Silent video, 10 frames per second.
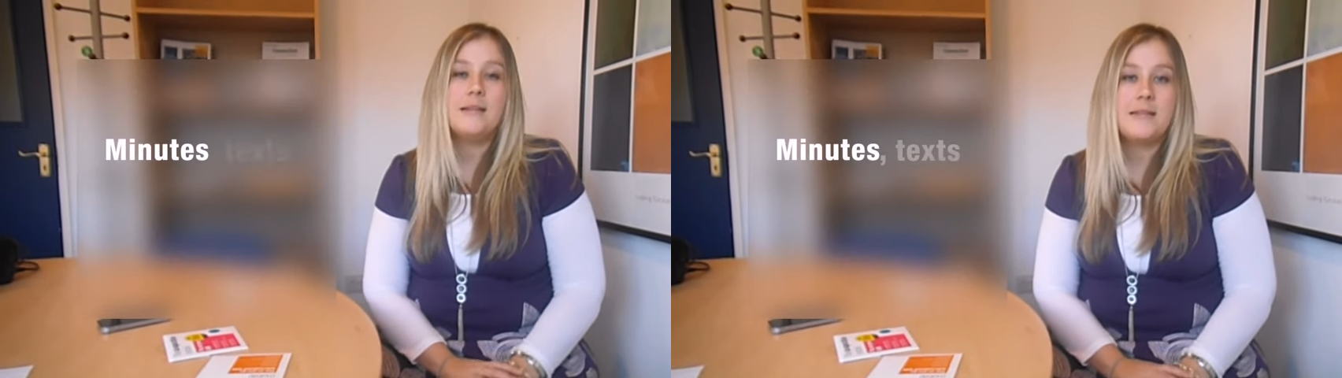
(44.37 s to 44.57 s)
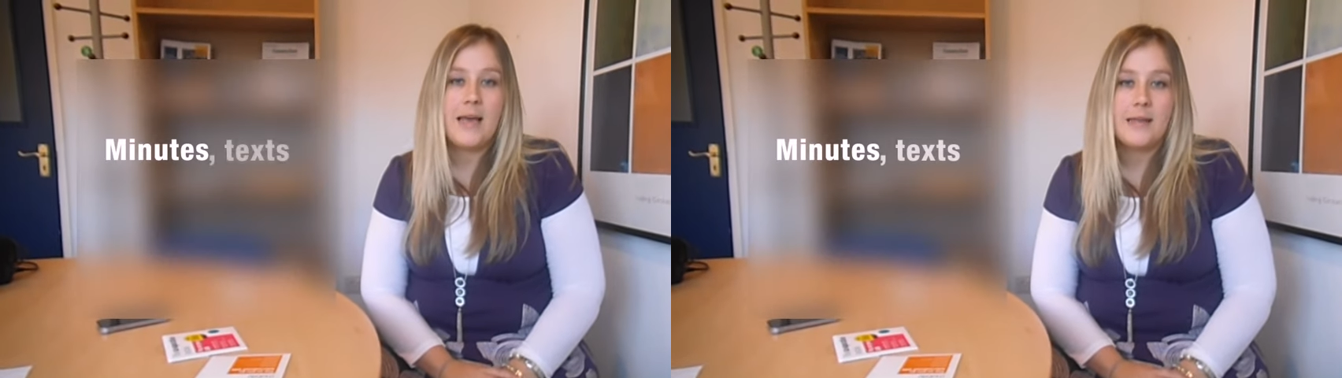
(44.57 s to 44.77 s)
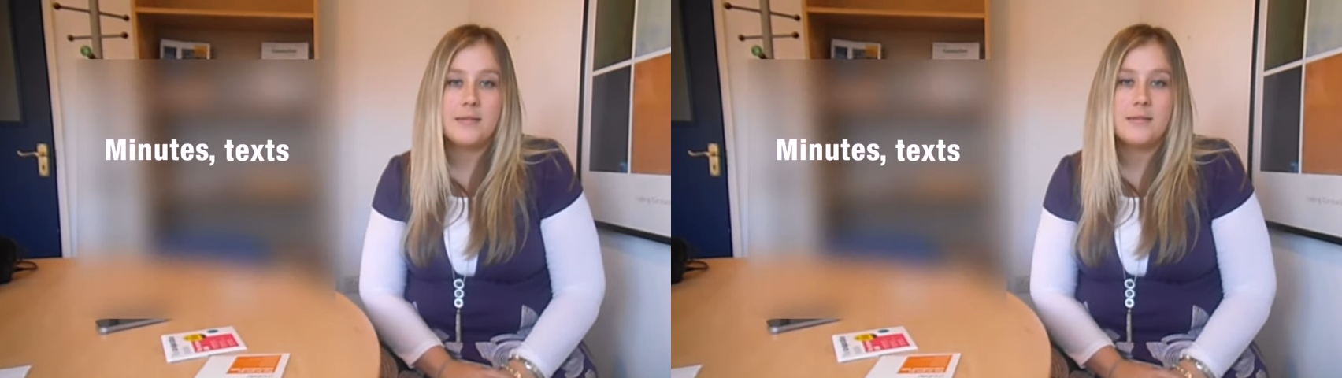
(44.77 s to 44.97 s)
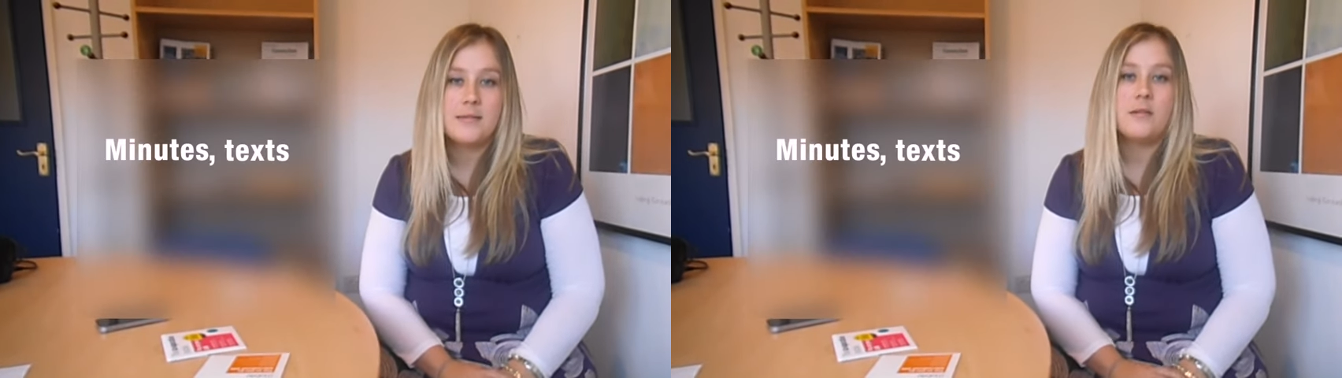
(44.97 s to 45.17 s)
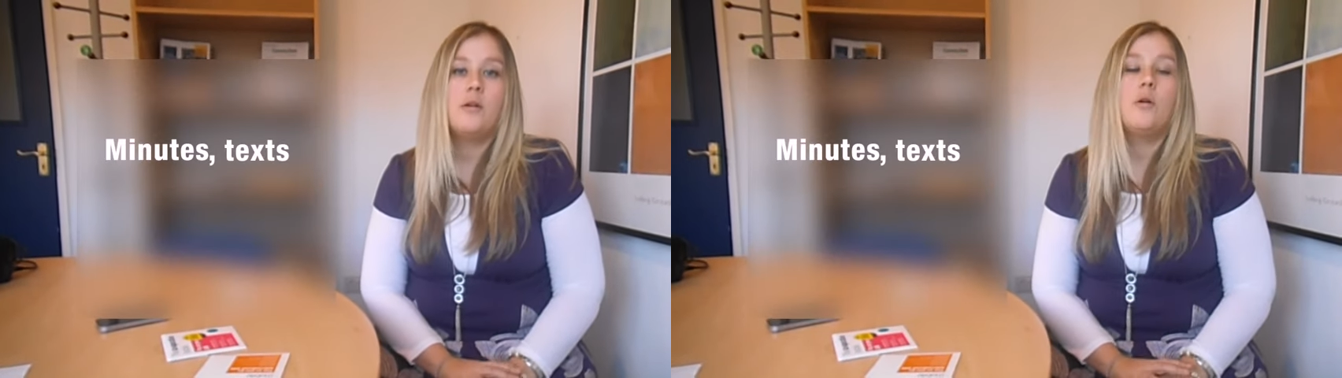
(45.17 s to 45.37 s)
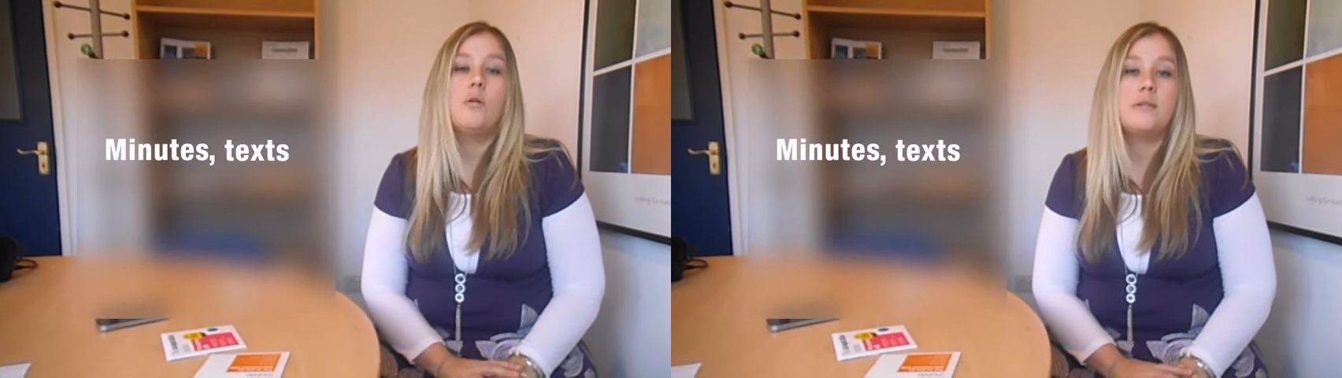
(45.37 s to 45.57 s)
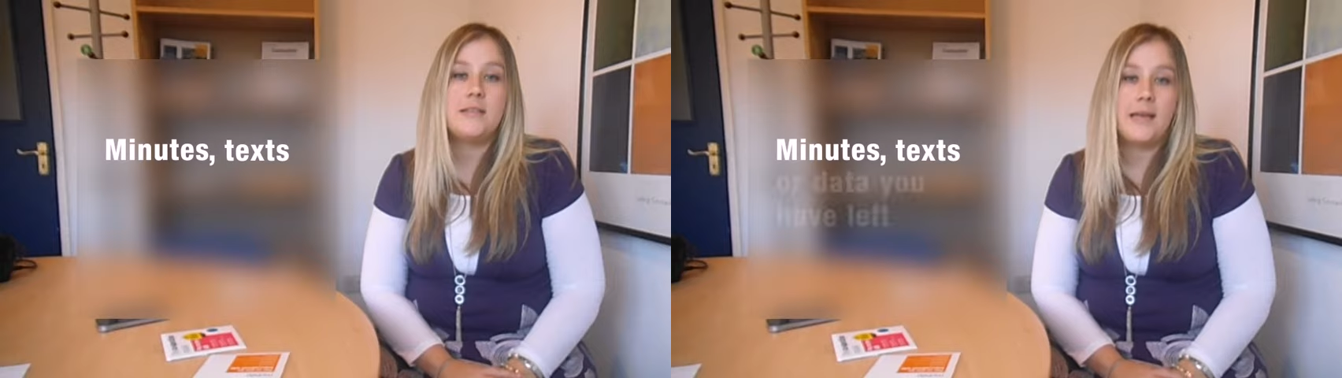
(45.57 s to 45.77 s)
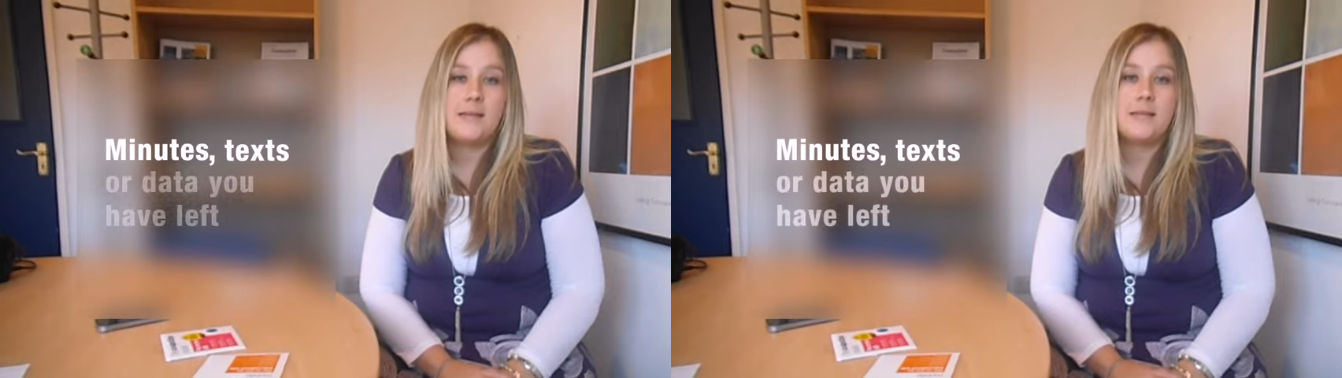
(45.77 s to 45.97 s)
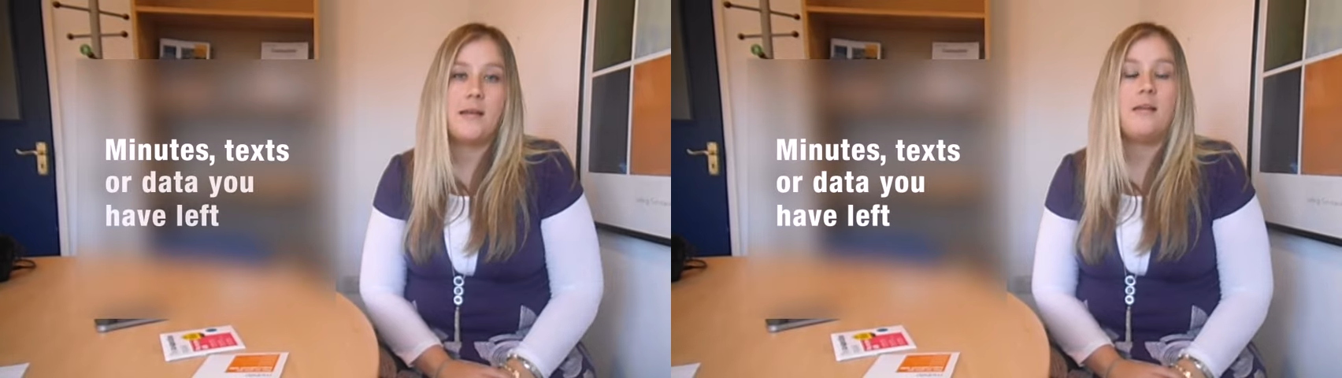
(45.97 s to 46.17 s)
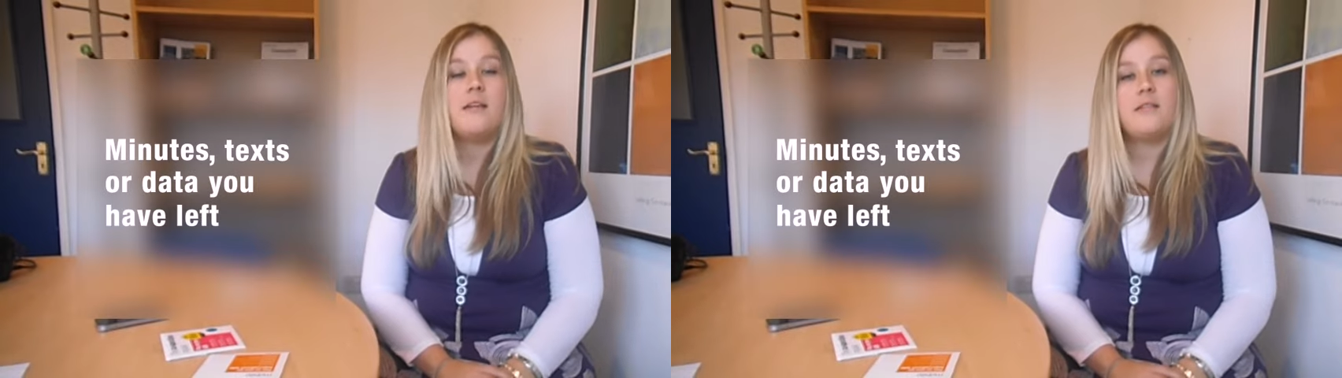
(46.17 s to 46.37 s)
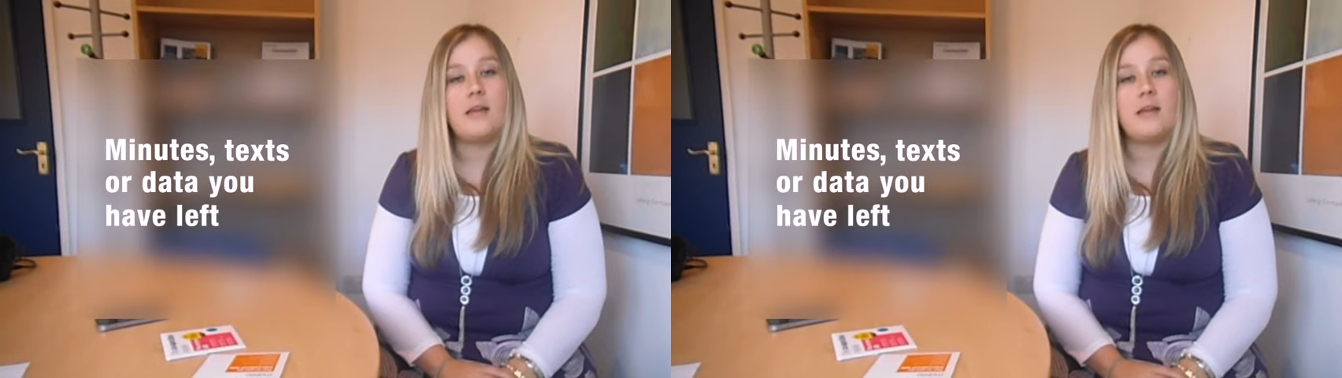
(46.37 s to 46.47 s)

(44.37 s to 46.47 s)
texts or data